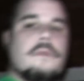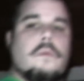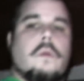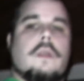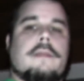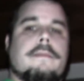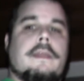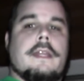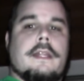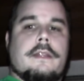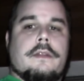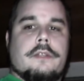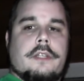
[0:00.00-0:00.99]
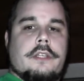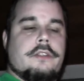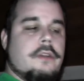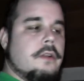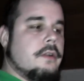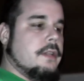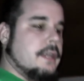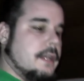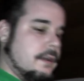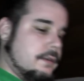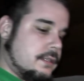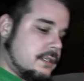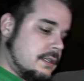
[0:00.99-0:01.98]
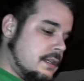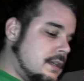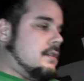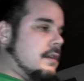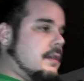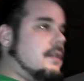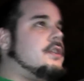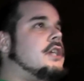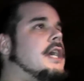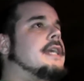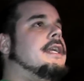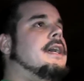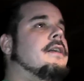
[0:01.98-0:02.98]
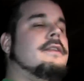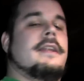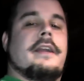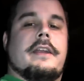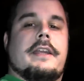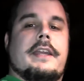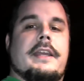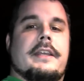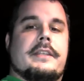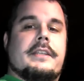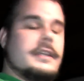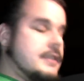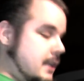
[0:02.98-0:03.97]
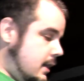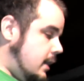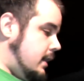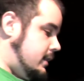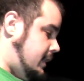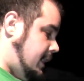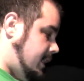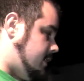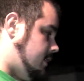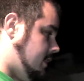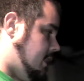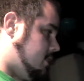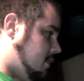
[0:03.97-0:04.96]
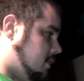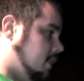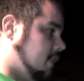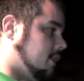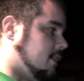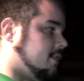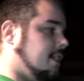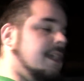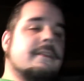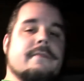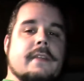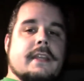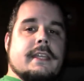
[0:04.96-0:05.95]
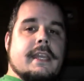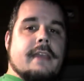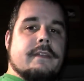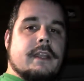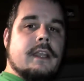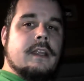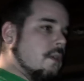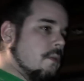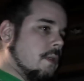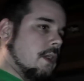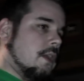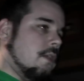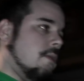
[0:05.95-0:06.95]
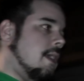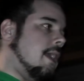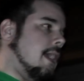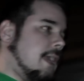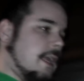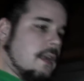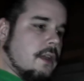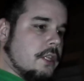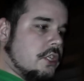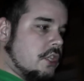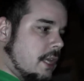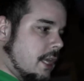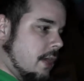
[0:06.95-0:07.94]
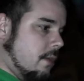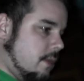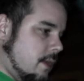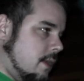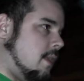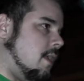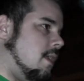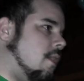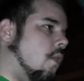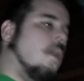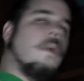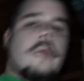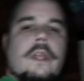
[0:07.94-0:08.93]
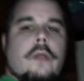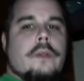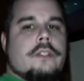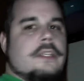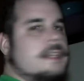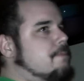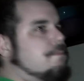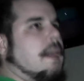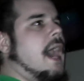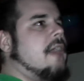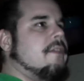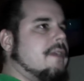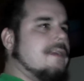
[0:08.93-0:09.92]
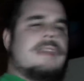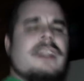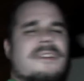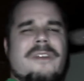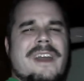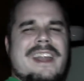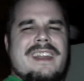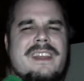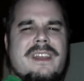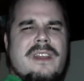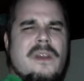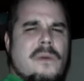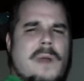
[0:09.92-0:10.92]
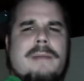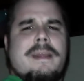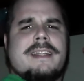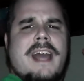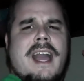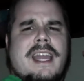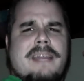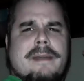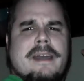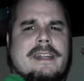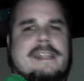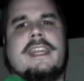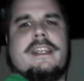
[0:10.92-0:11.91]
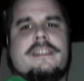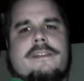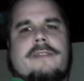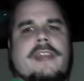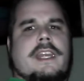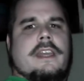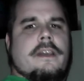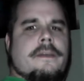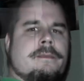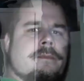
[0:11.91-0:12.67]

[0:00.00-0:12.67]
warning me that there's an intruder in the house. So I go check it out, and there he is. He's like on his hands and knees underneath the sink, freaking giving her, working away at getting all the shit out, and Oreo is just bothering. You know what? Why am I talking about it? Here's the video.